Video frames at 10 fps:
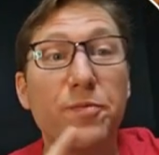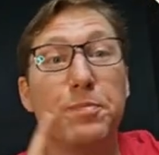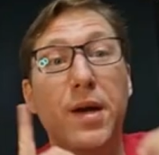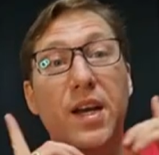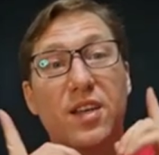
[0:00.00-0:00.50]

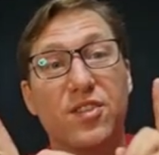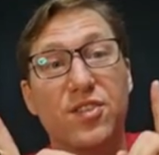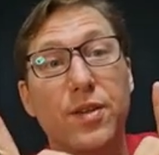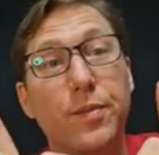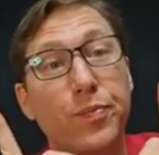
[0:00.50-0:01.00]
menace.
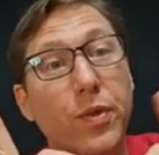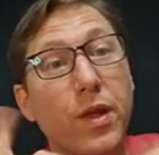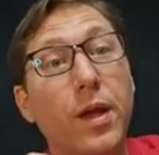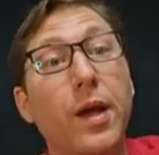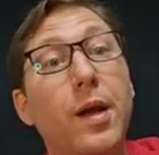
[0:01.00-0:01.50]

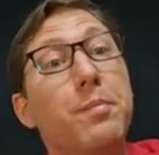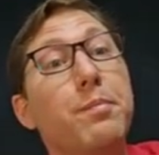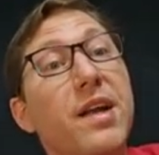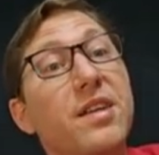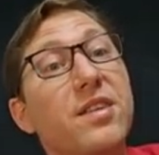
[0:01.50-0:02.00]

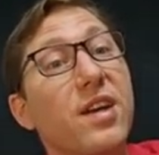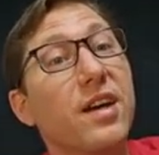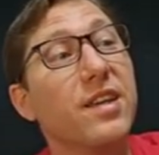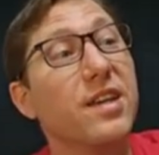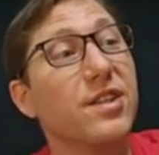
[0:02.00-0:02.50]
Menace, I
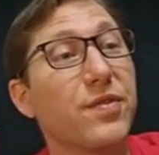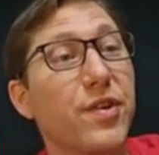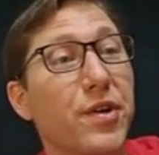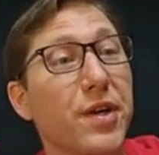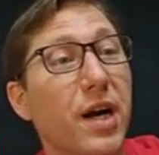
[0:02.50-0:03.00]
think, is a
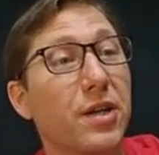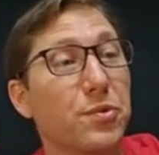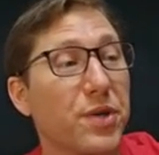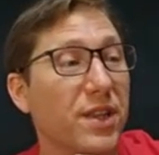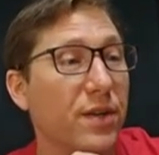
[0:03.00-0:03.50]
very
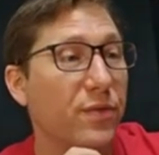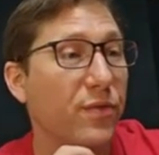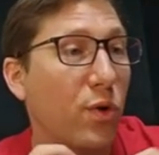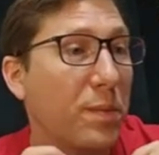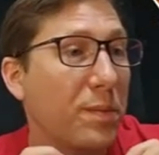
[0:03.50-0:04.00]
unrated
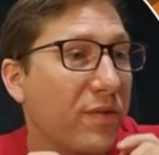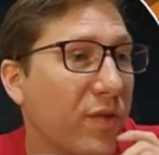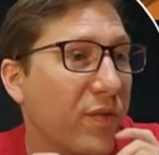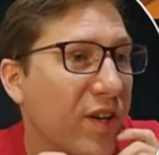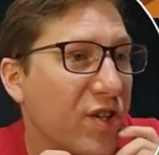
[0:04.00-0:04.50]
form of
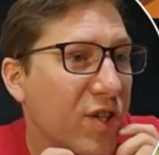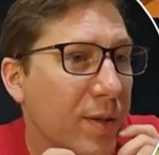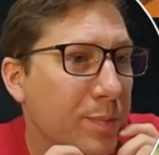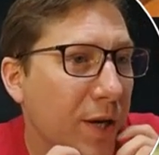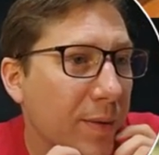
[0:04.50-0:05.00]

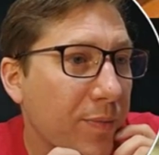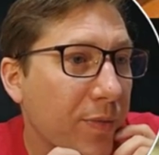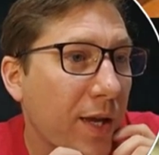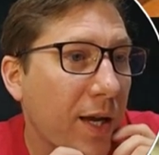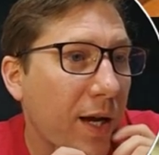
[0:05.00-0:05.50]
evasion, but
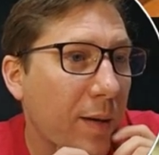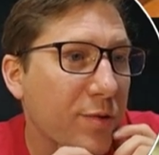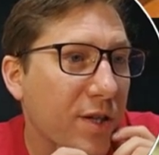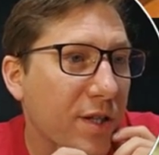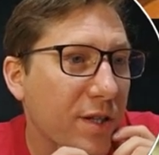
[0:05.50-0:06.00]
I'm
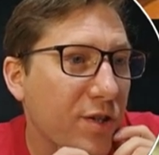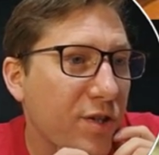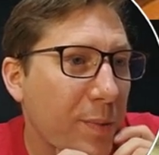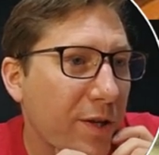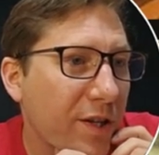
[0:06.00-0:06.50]
starting to lose
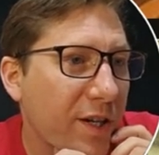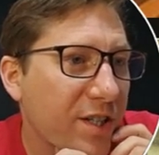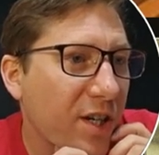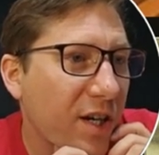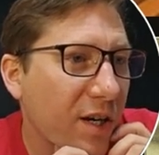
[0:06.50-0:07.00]
the ability to
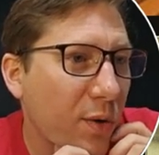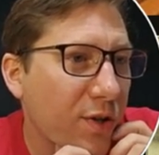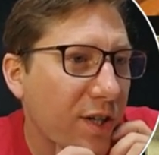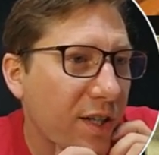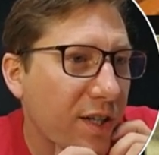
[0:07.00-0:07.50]
talk. Oh,
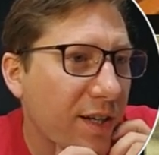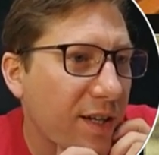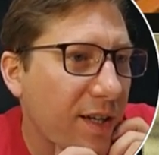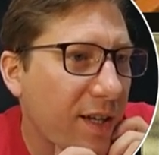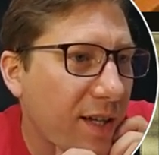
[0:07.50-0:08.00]
good.
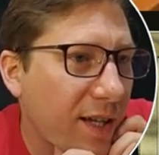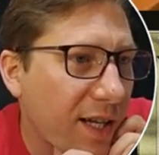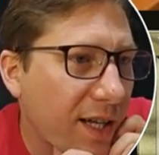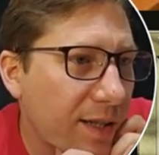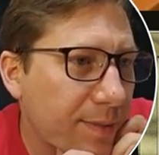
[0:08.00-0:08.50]

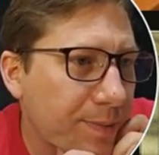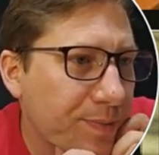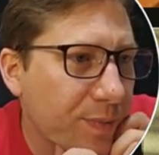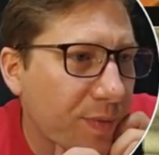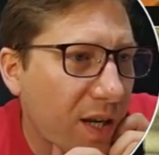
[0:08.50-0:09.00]

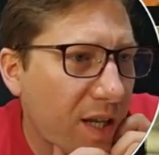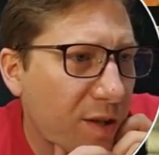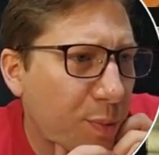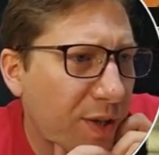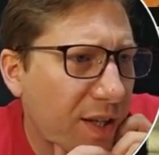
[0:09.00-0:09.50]
At
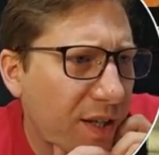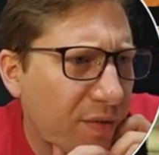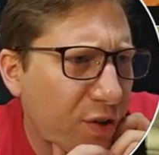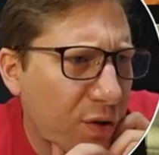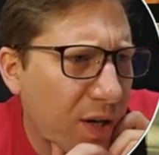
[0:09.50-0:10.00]
the beginning of
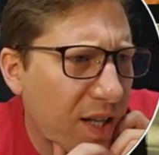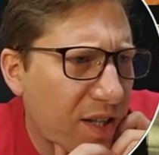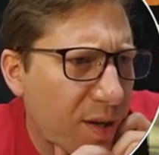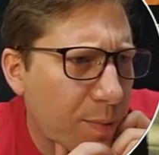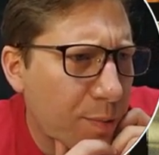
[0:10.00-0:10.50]
your end
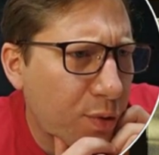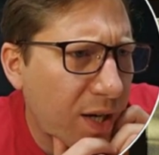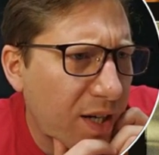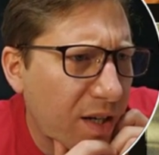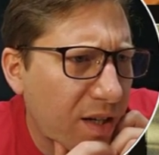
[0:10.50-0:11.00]
step,
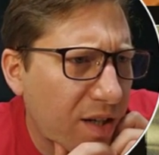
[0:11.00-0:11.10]
create a